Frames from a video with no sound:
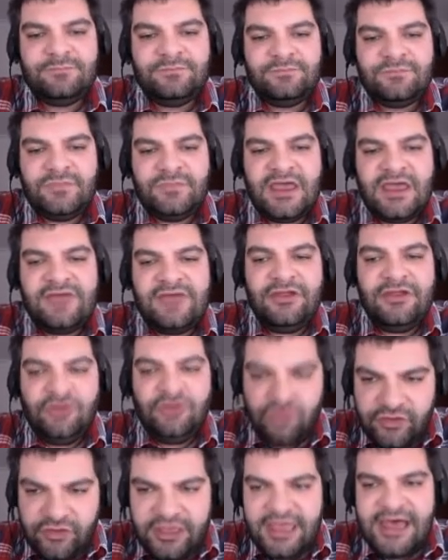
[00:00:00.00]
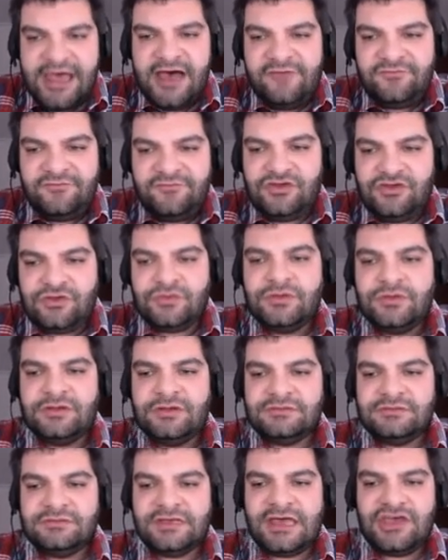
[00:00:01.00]
Okay, they're looking after you.
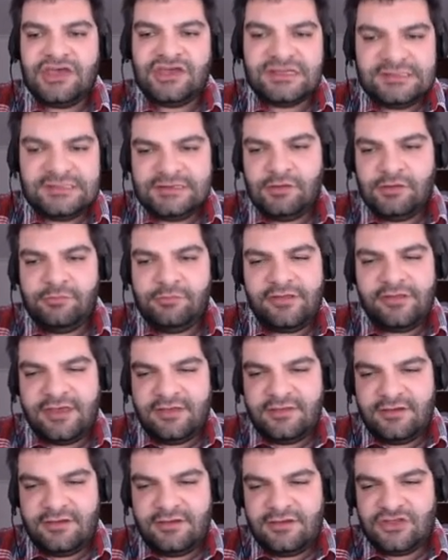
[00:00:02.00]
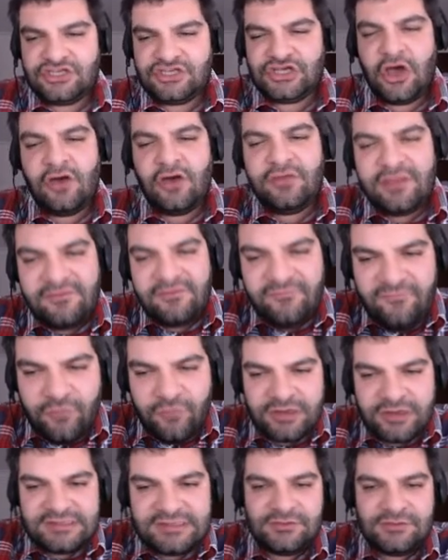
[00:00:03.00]
Okay, you can tell by the tone of their
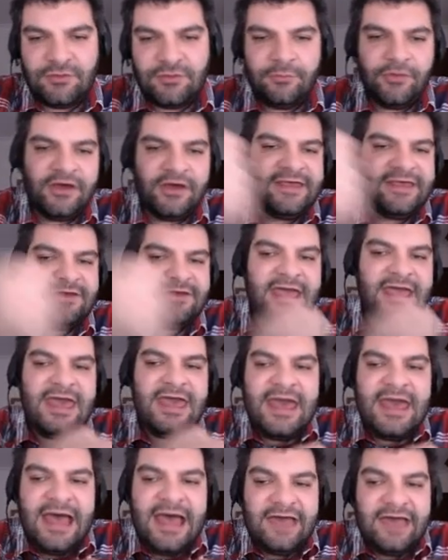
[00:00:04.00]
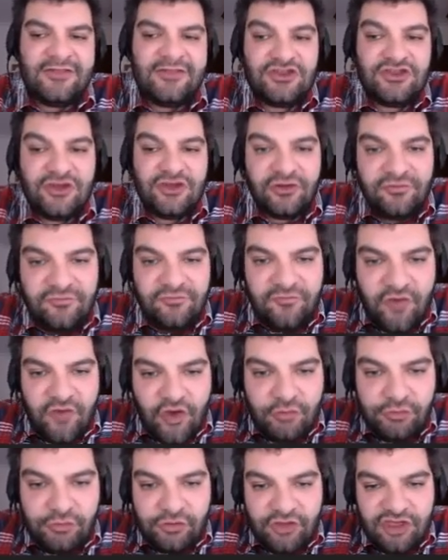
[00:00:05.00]
voice or by their
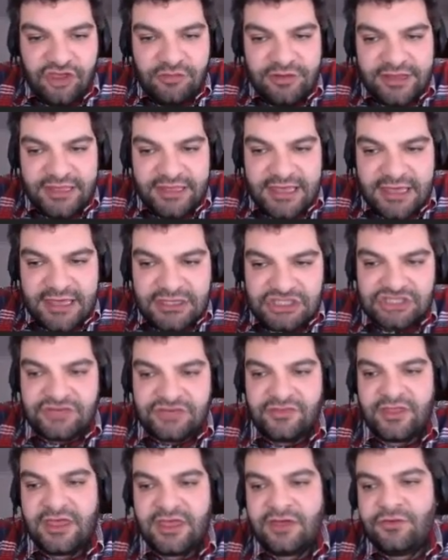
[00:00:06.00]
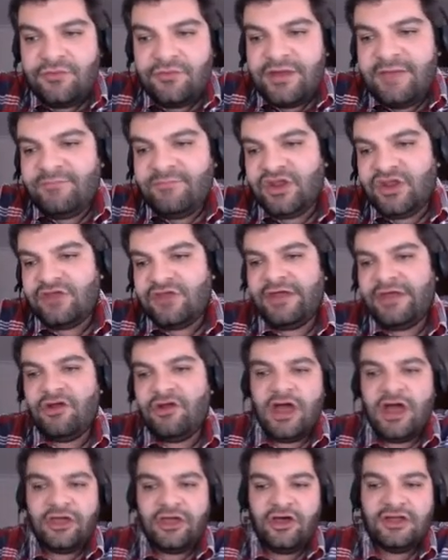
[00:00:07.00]
non-verbal communication, their
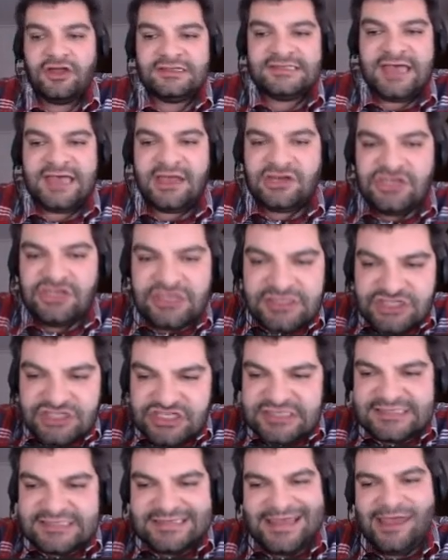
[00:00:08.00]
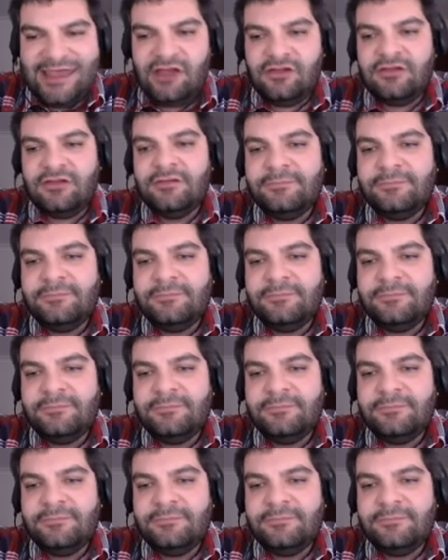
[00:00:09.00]
eye contact. You can just tell.